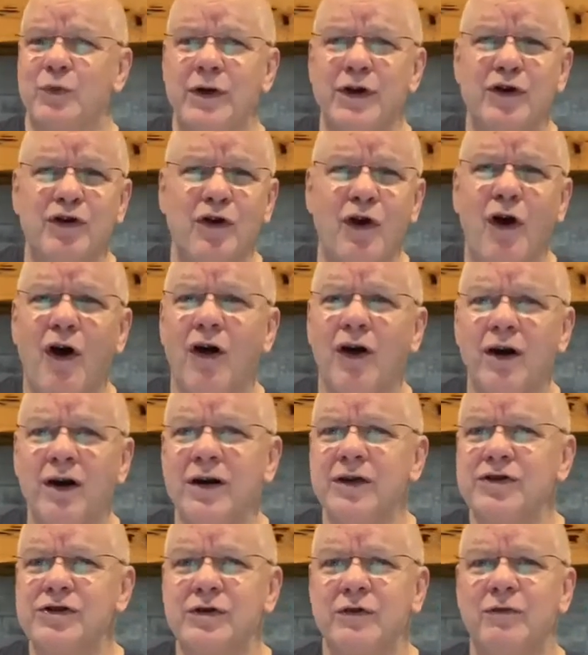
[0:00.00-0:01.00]

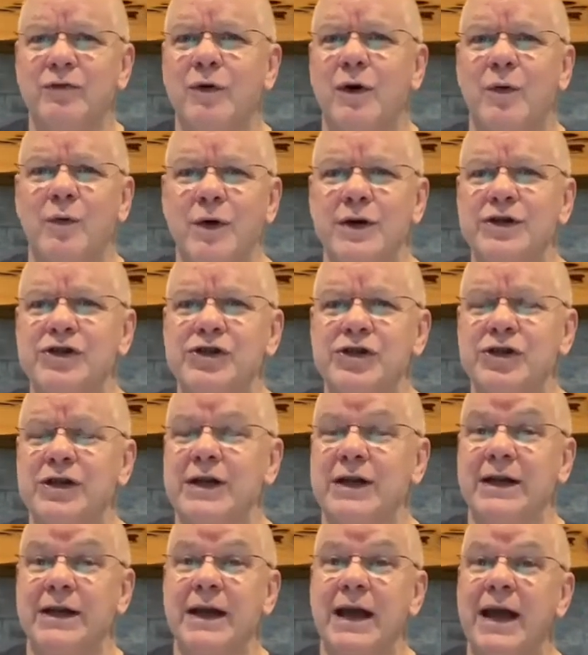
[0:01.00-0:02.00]
Regardless of what we
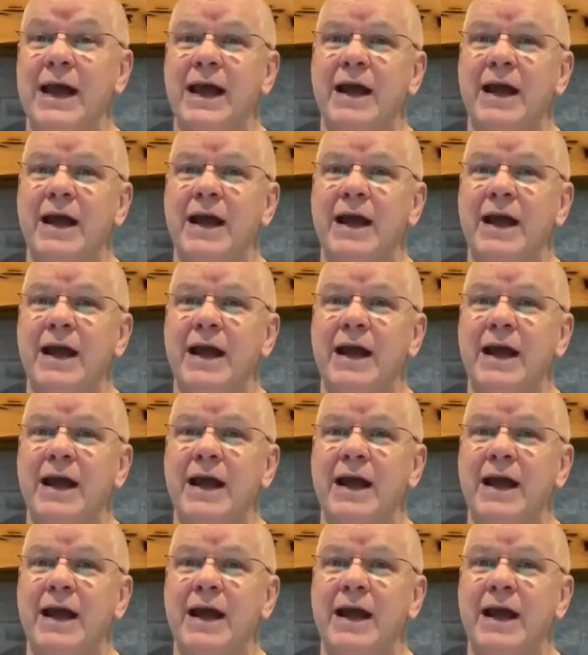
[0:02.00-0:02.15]
sing,